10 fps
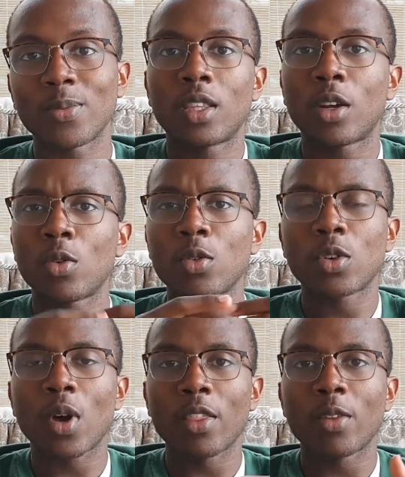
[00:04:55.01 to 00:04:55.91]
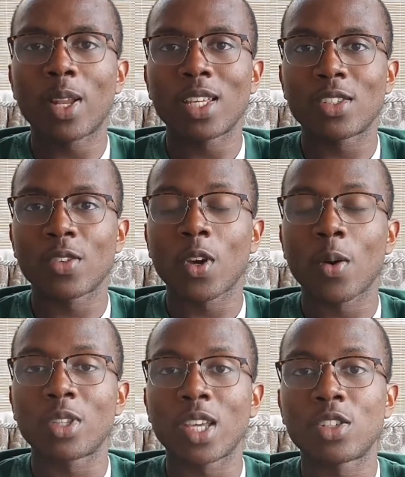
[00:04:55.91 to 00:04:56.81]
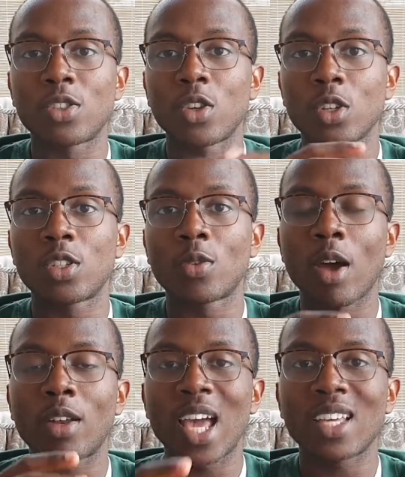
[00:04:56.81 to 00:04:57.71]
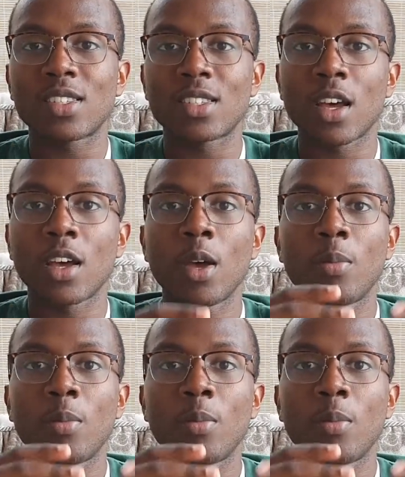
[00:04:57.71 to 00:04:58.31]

There are also other places of accommodation dotted around Exeter,